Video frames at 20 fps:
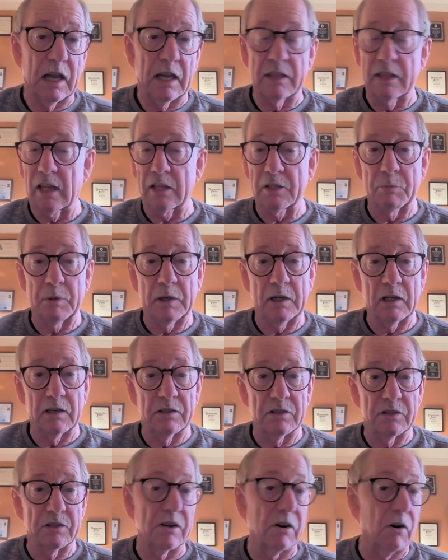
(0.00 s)
and that's
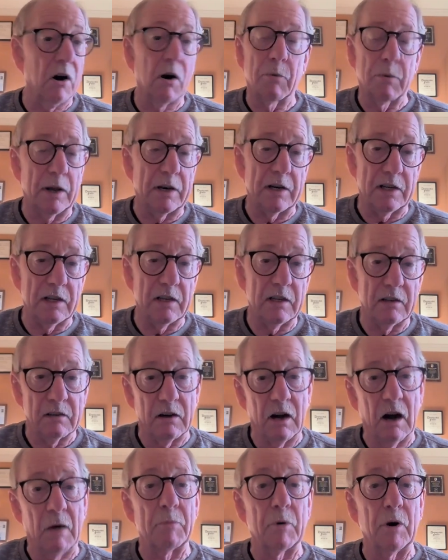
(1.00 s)
because they're
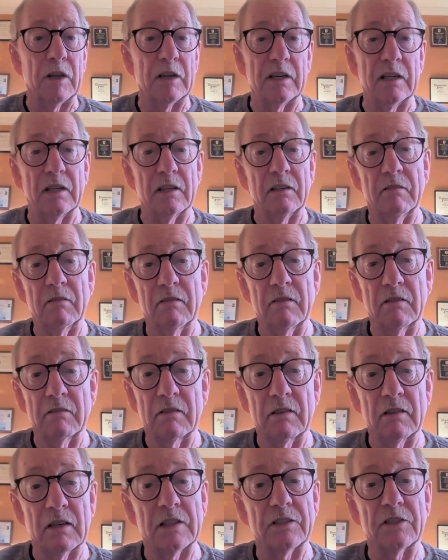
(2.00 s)
already operating
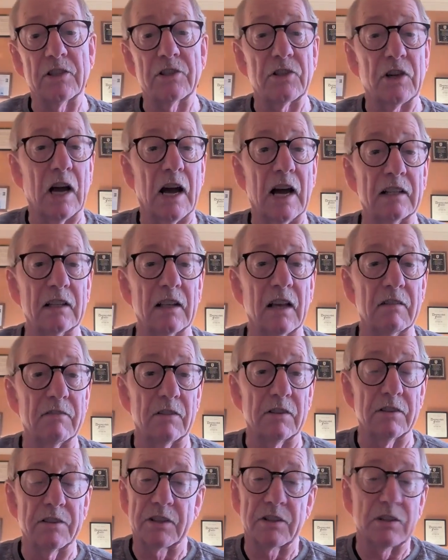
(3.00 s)
at such a high
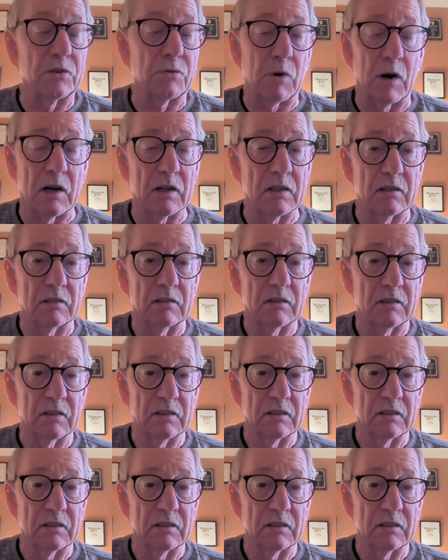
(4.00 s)
level that the drug